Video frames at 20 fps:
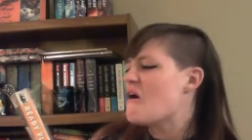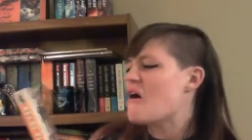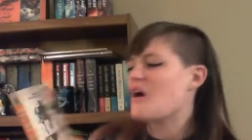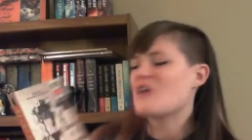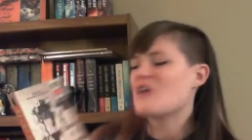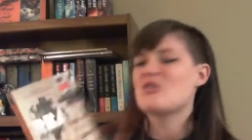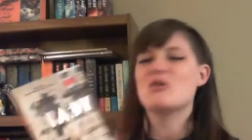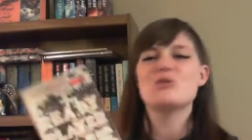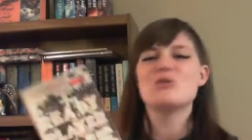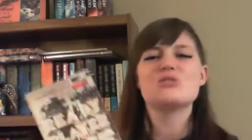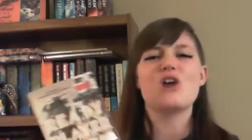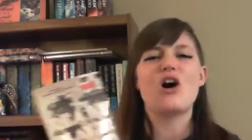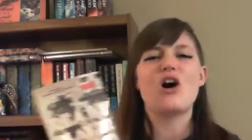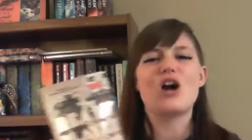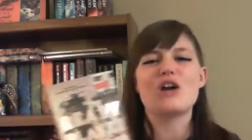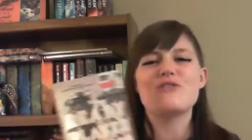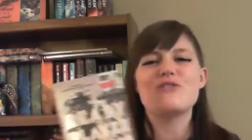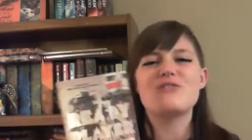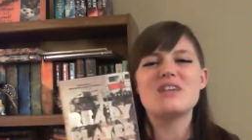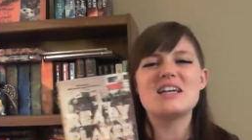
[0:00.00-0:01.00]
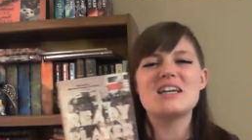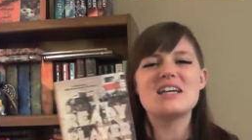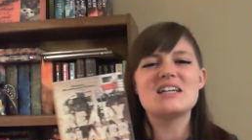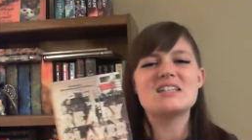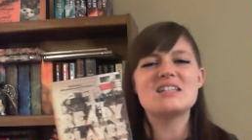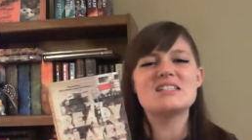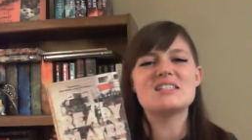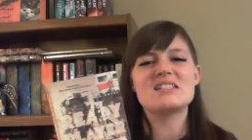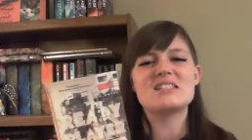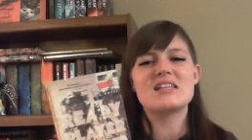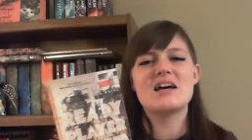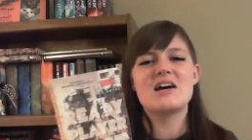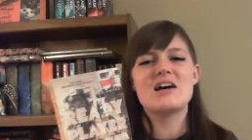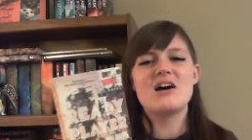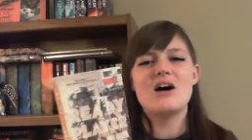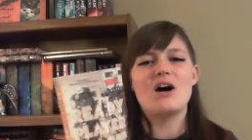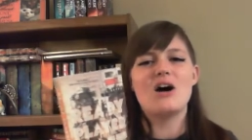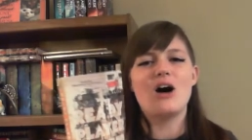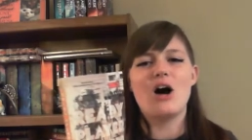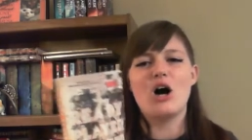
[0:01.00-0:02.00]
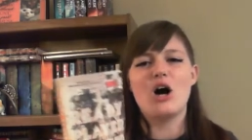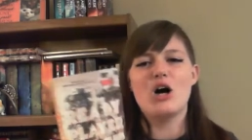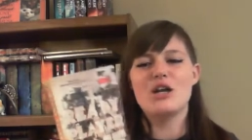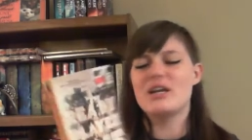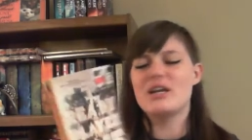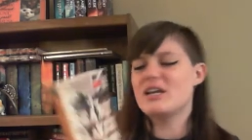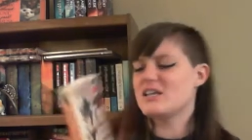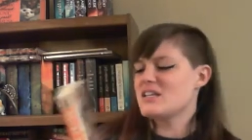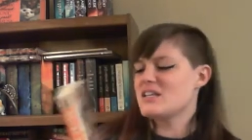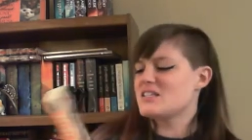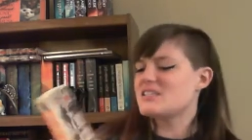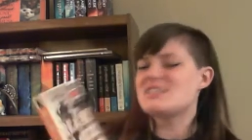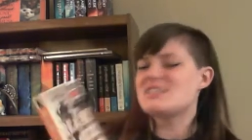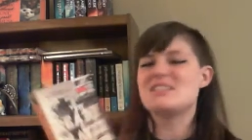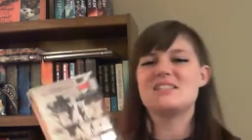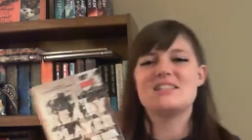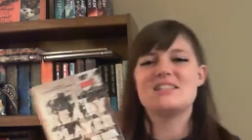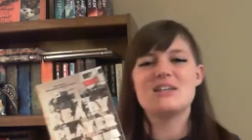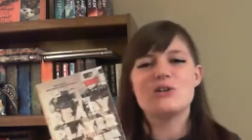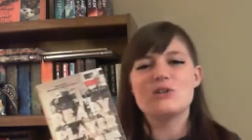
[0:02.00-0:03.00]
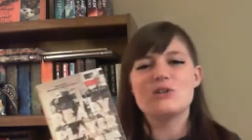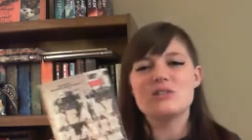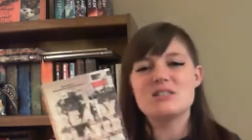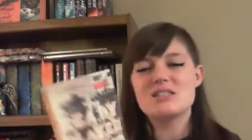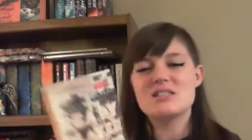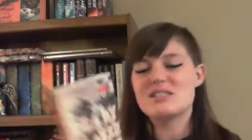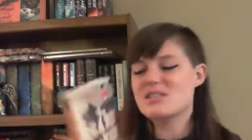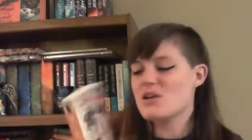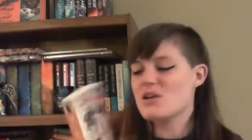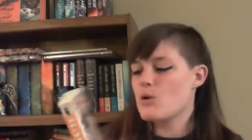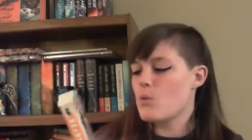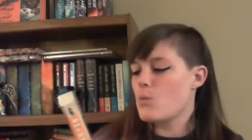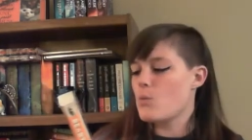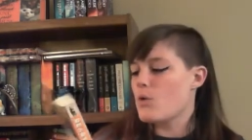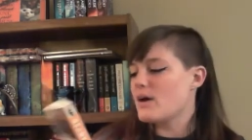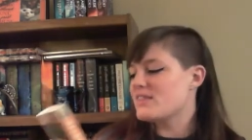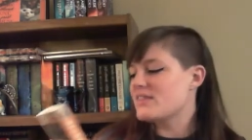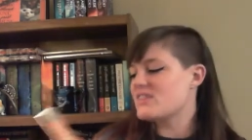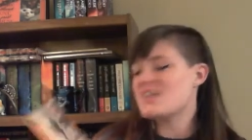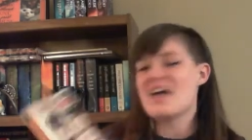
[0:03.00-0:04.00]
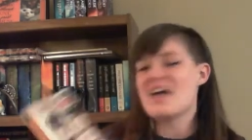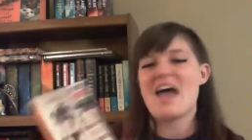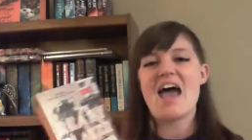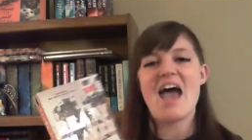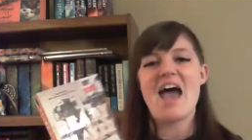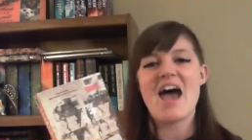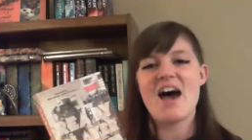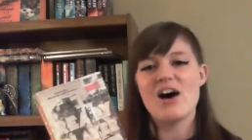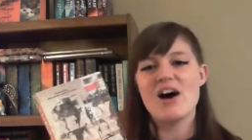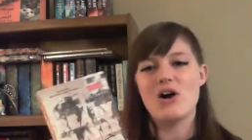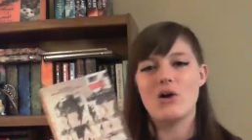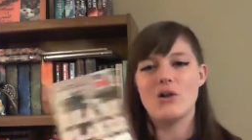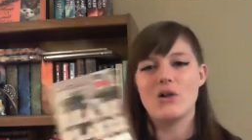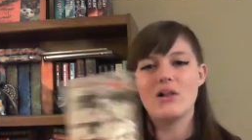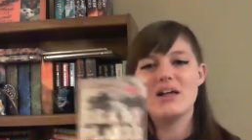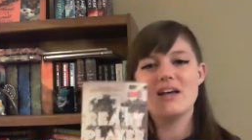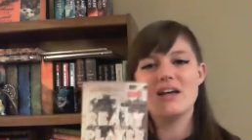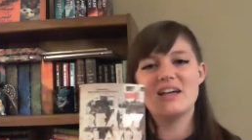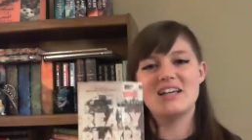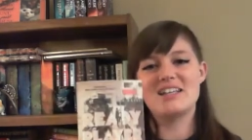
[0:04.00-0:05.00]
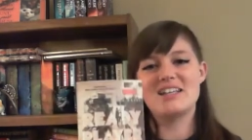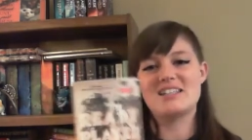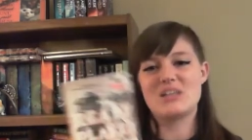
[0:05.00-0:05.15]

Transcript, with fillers: are those RVs on stilts? What the hell is